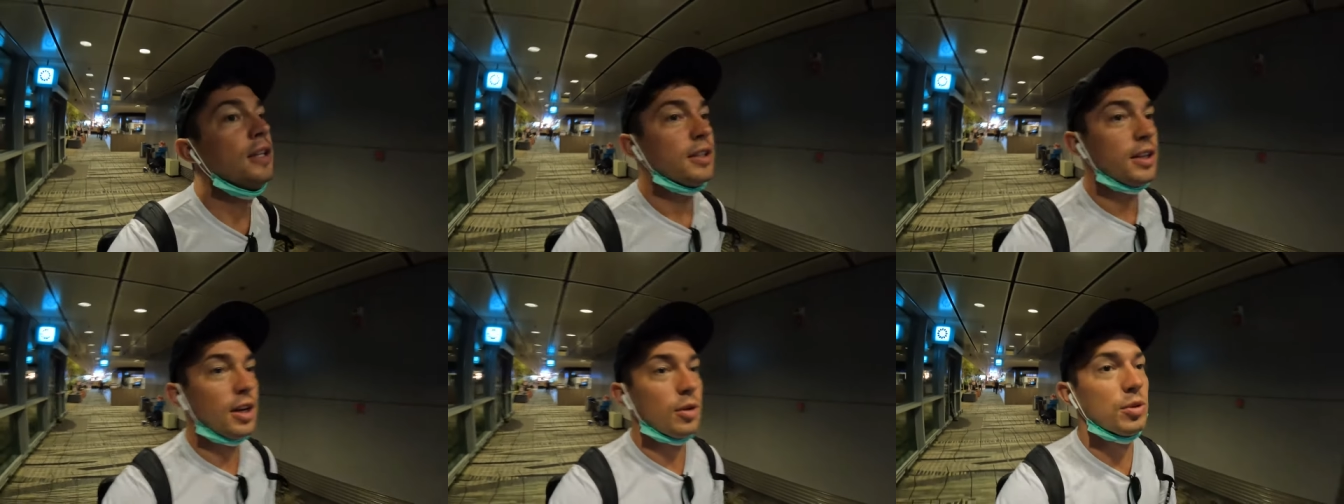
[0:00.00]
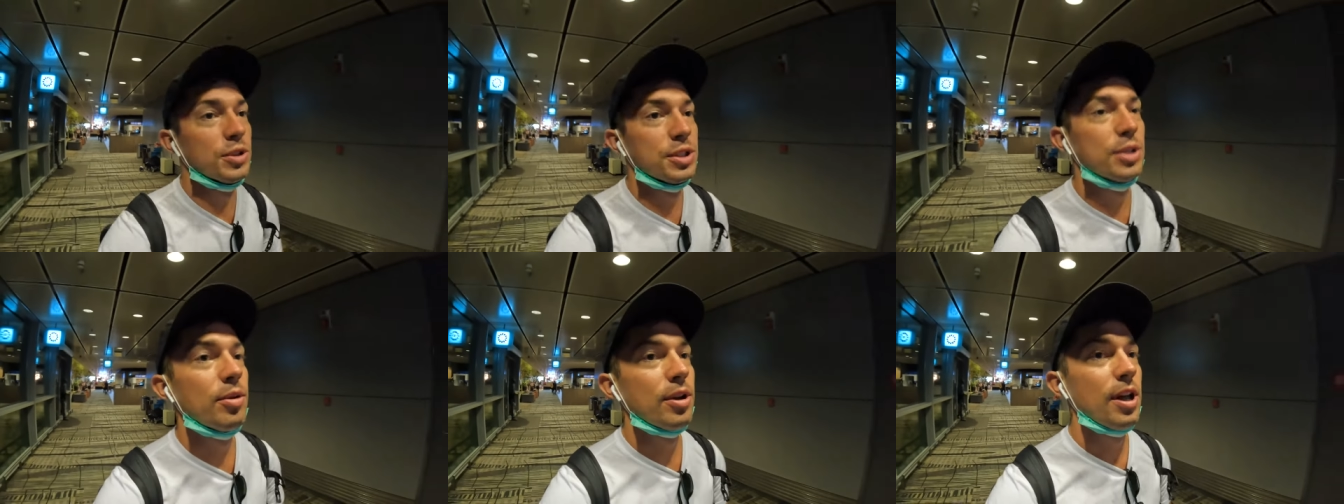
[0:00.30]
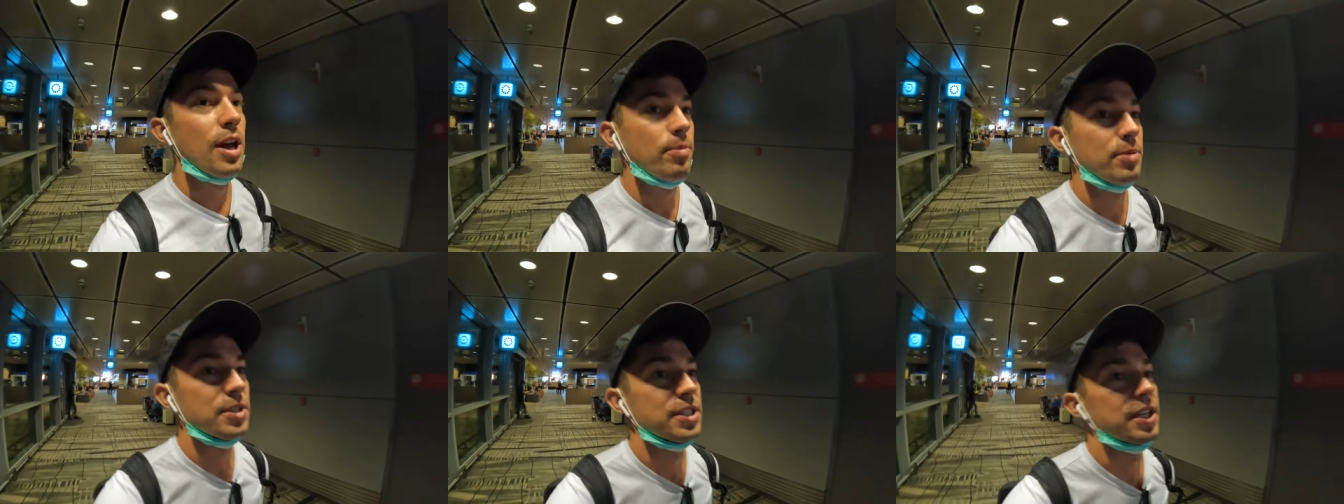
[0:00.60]
yeah, we'll see
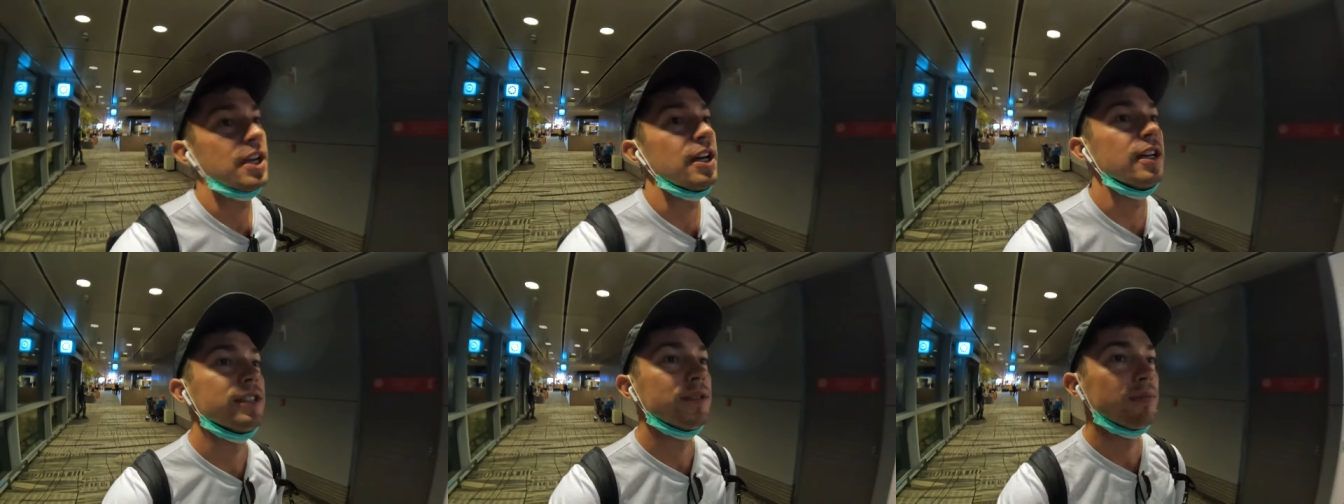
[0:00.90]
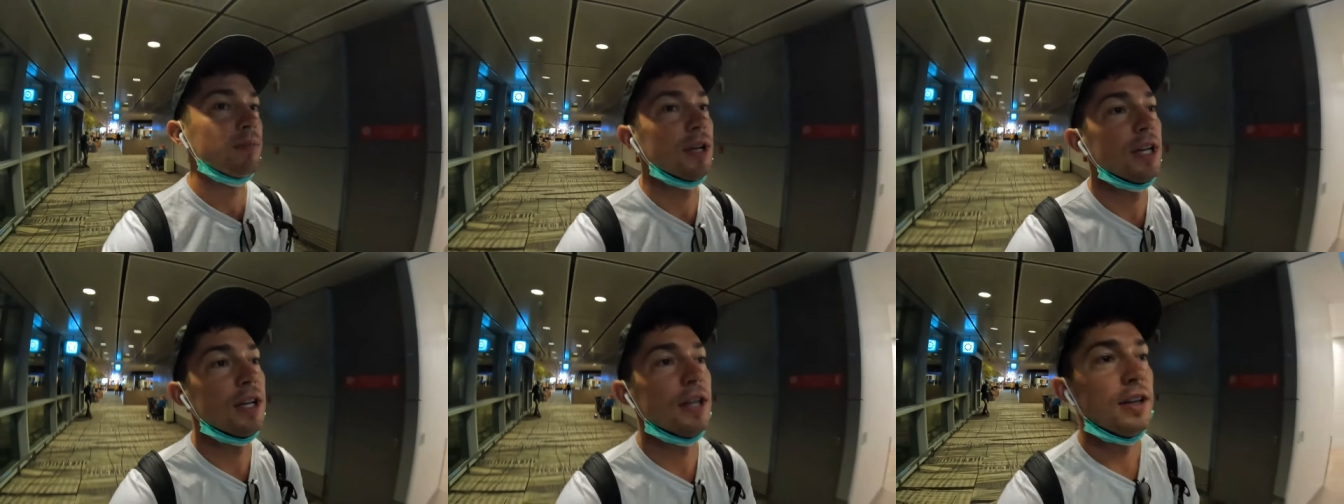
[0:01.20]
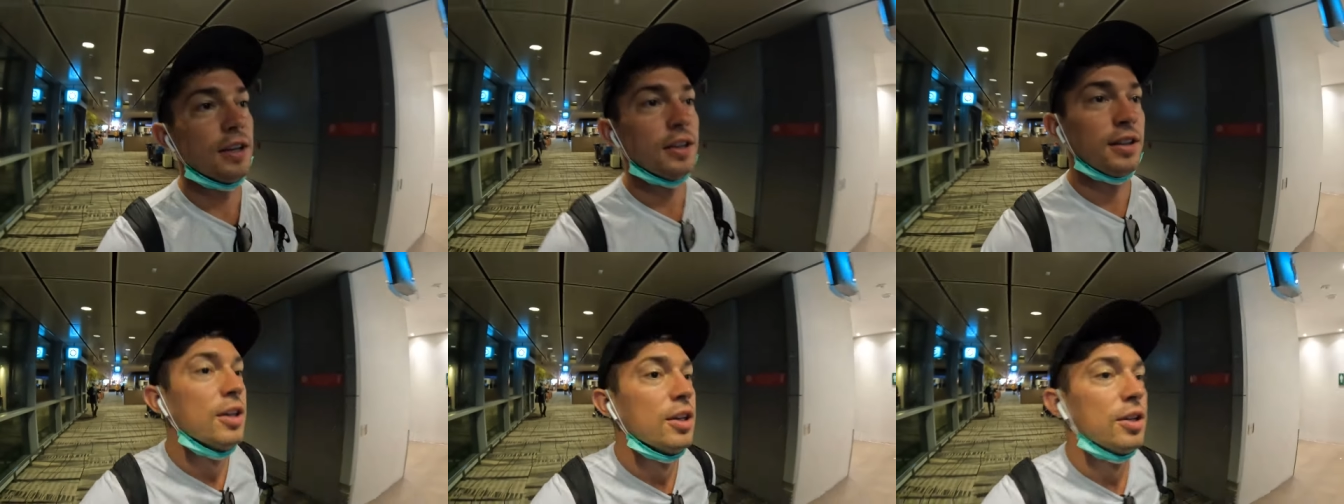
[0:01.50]
what happens, guys. But
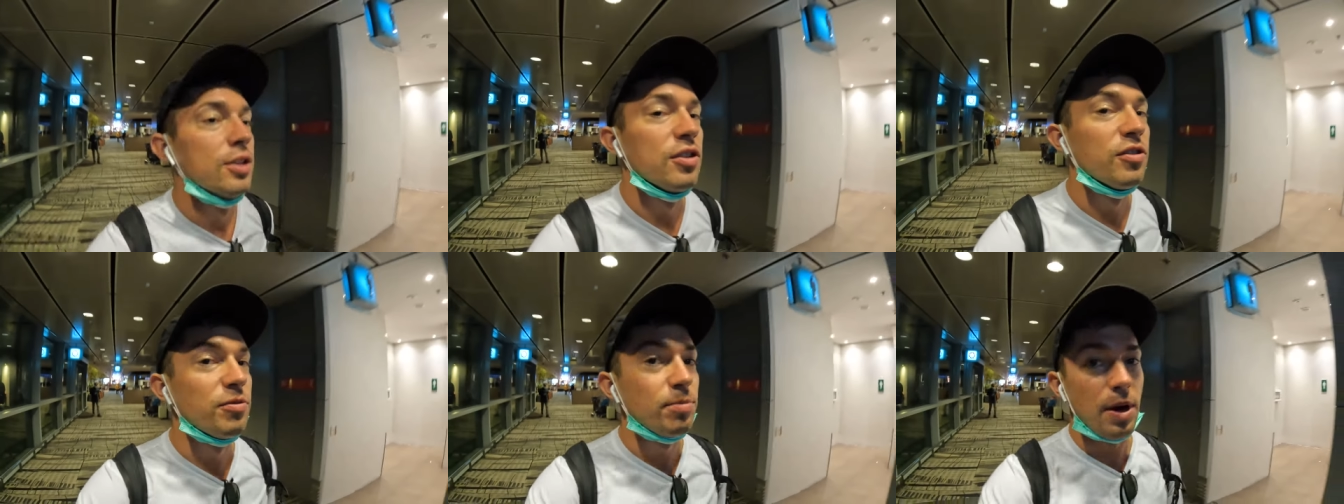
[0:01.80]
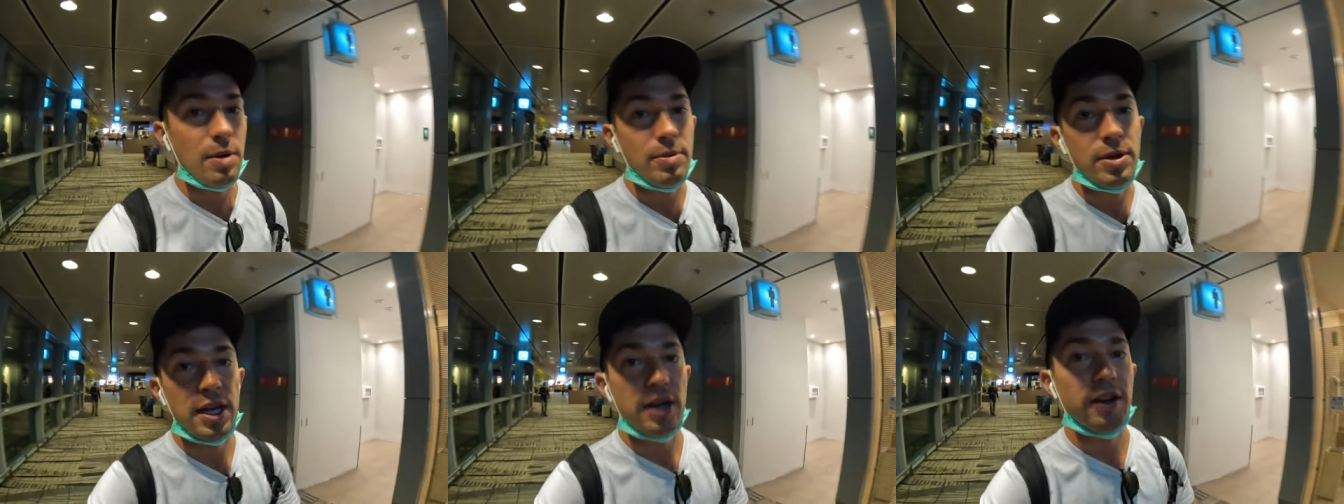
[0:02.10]
you've probably